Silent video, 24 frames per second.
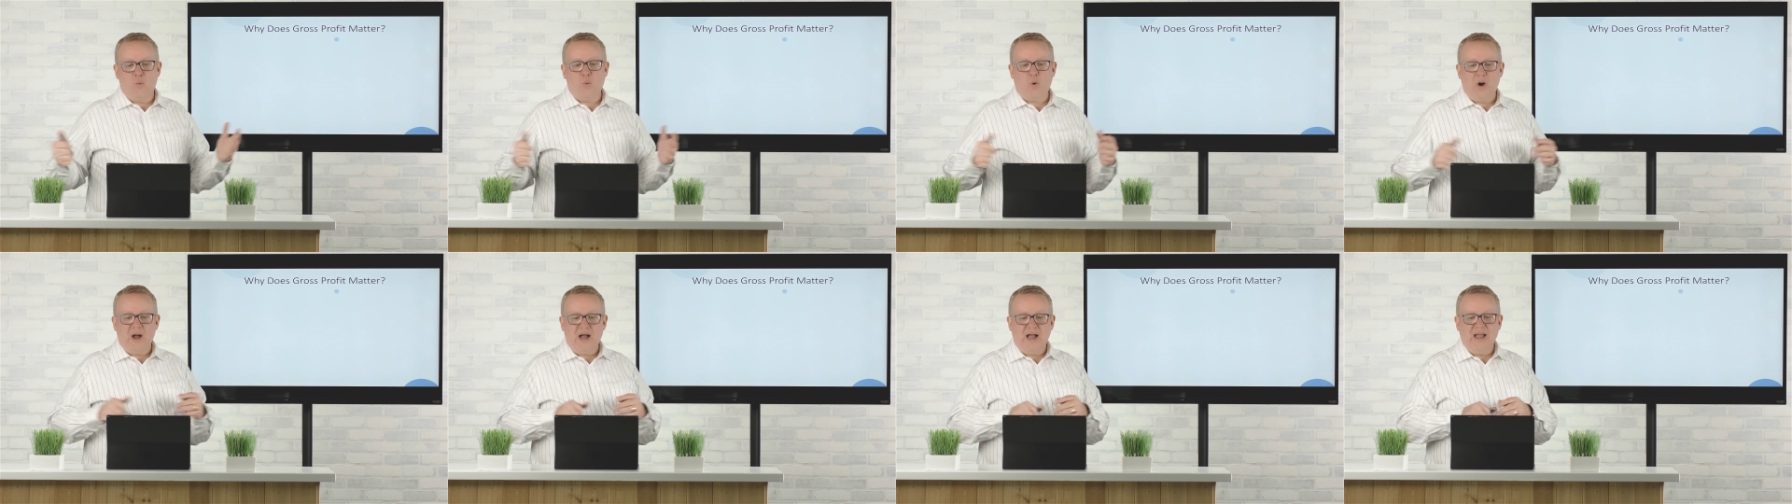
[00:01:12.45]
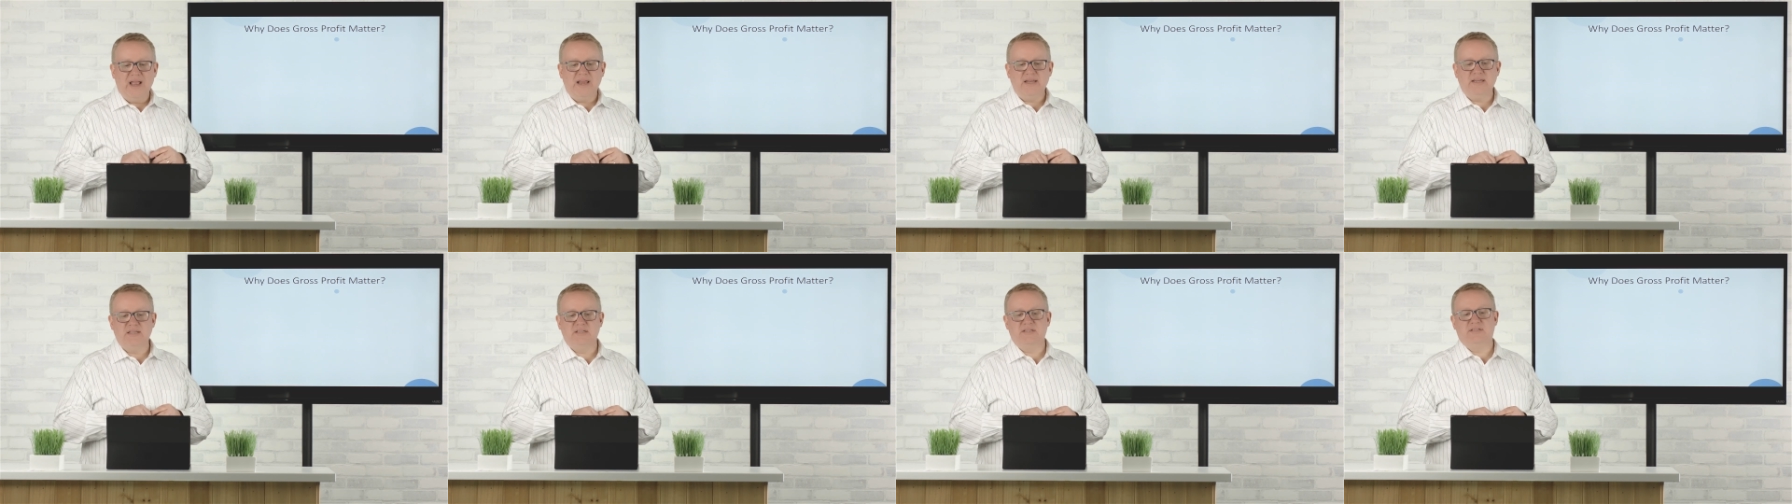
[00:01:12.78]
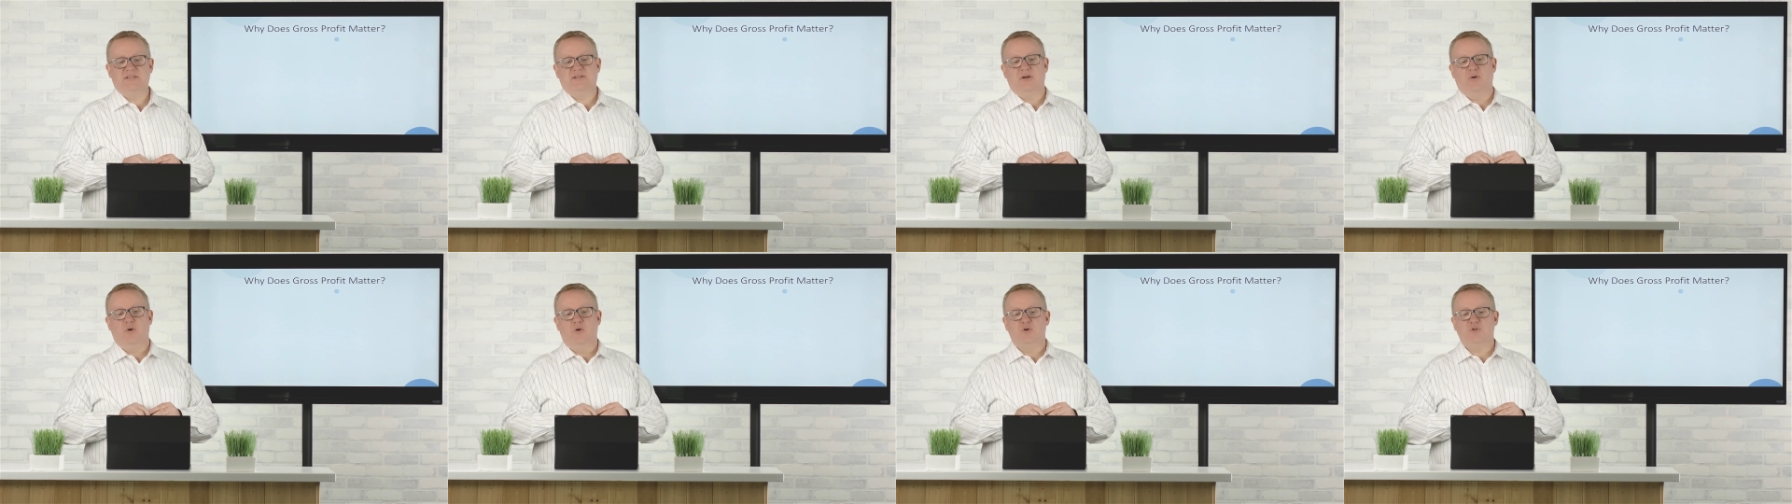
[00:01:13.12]
why
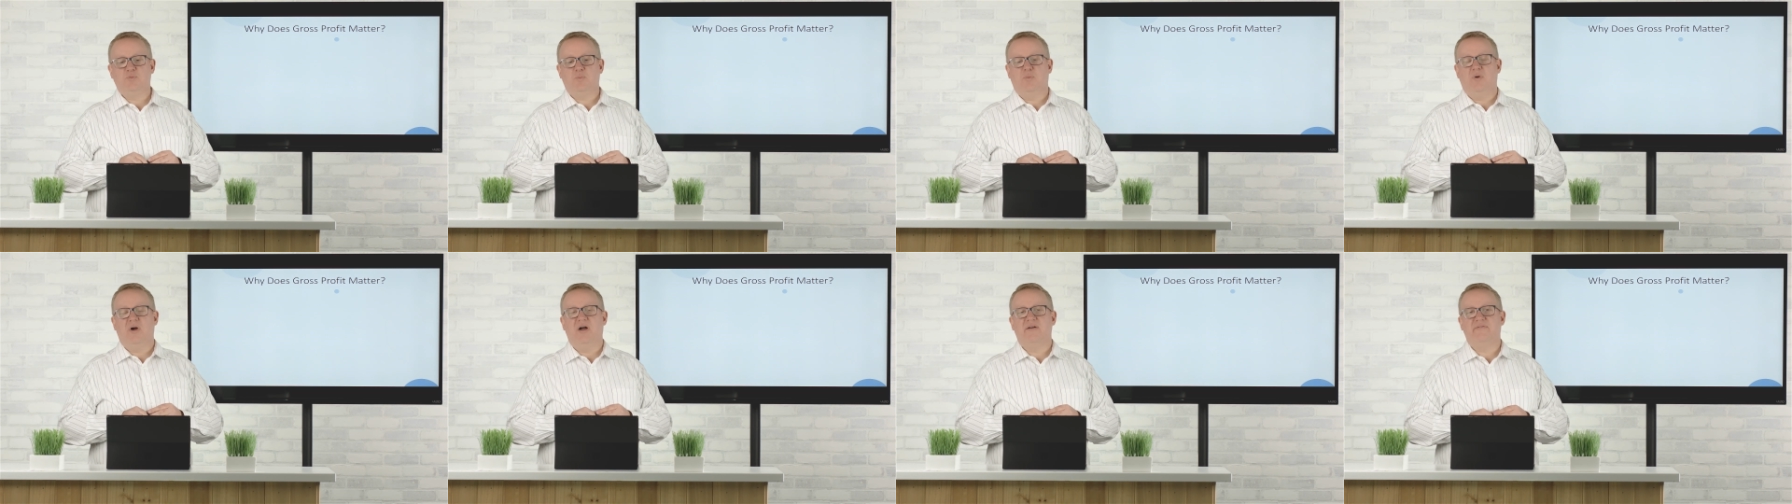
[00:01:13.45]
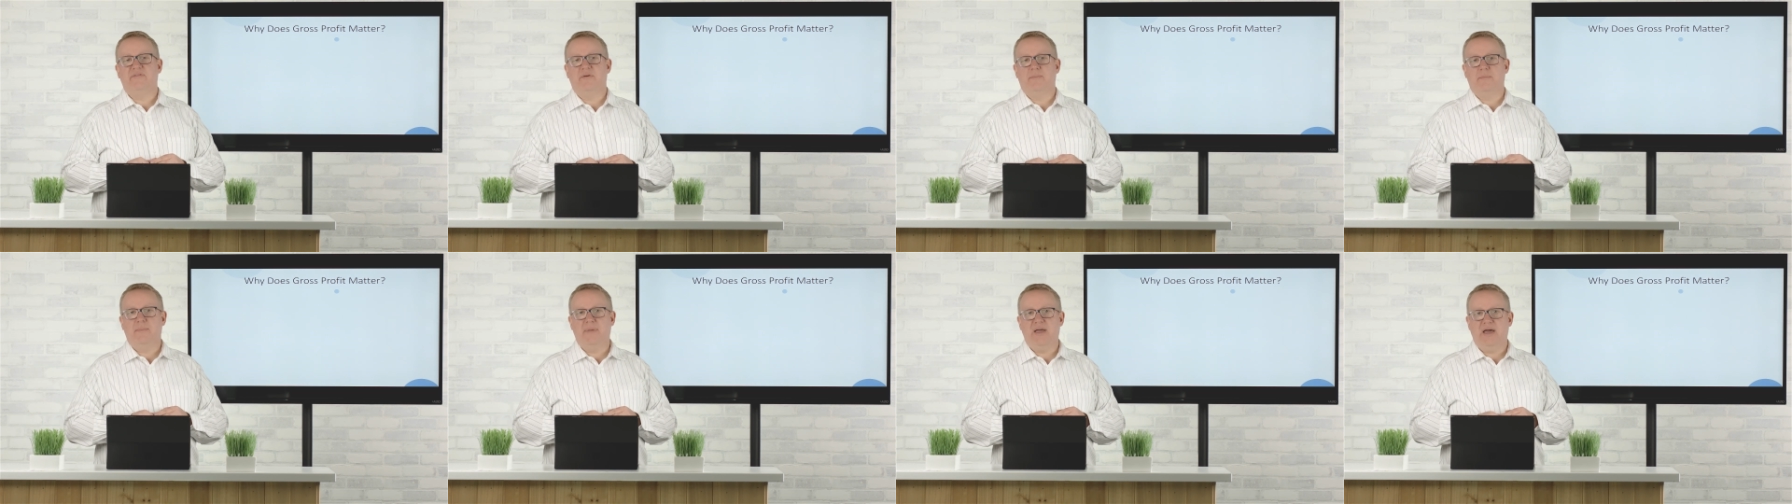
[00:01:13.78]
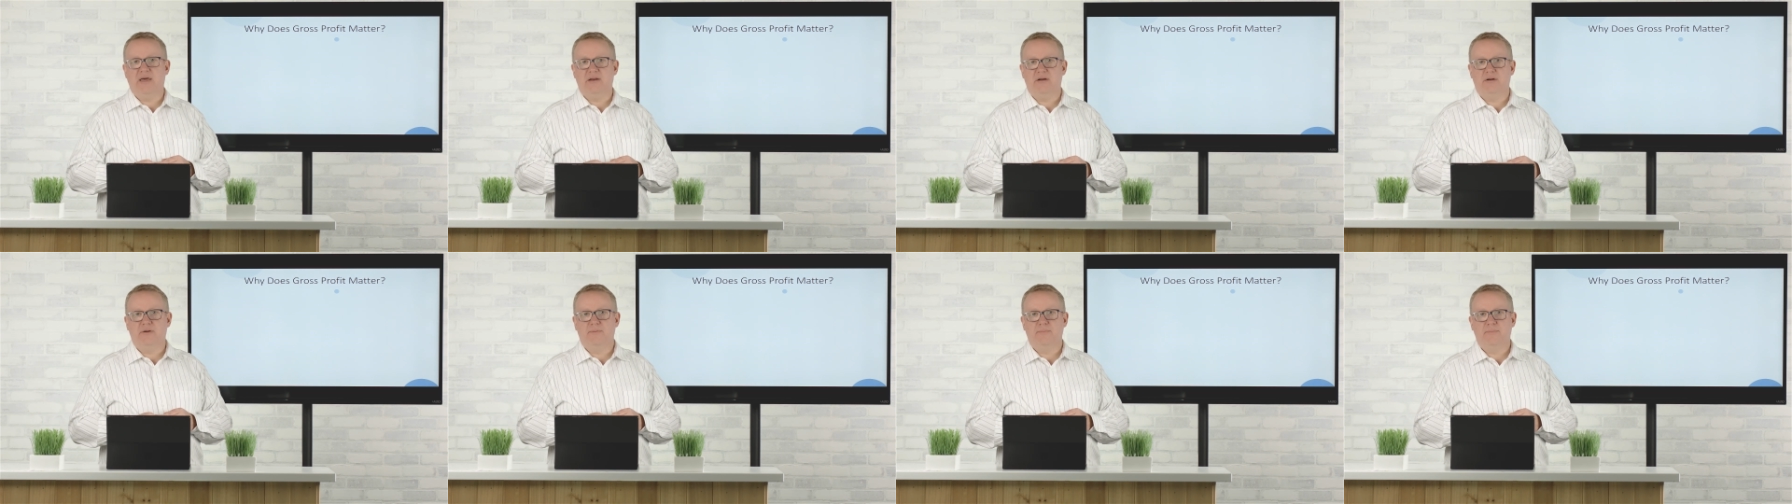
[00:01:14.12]
does gross profit
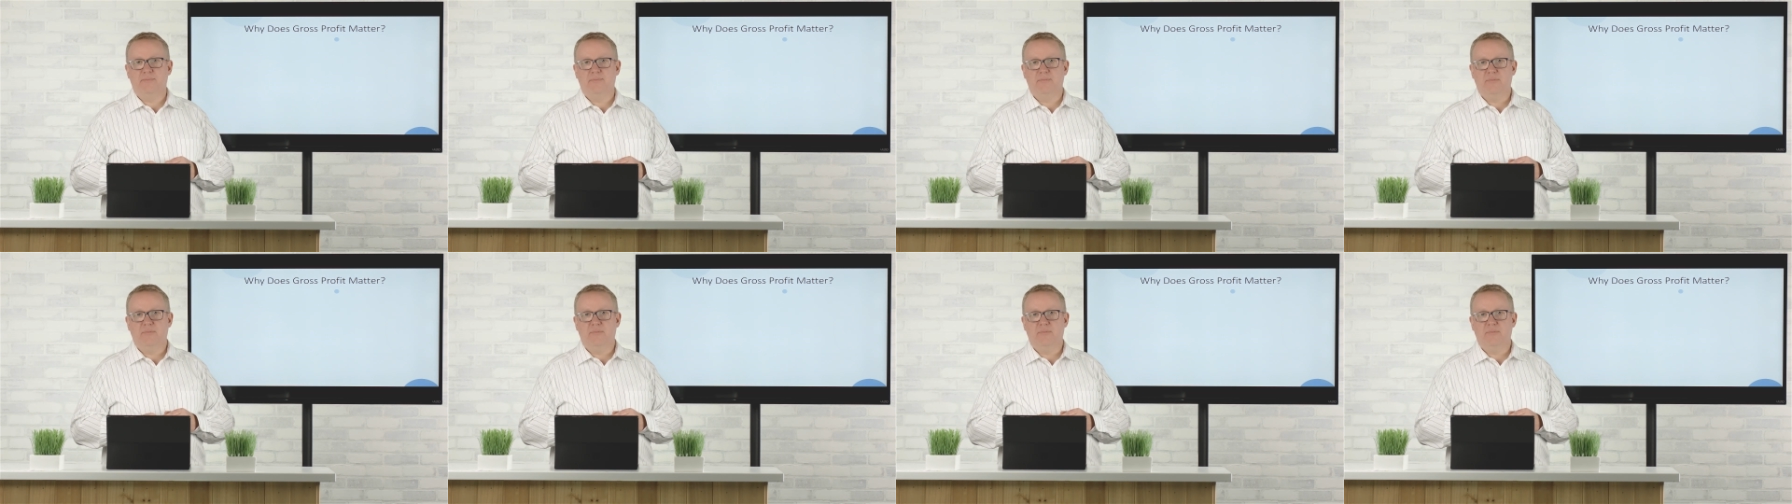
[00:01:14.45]
matter?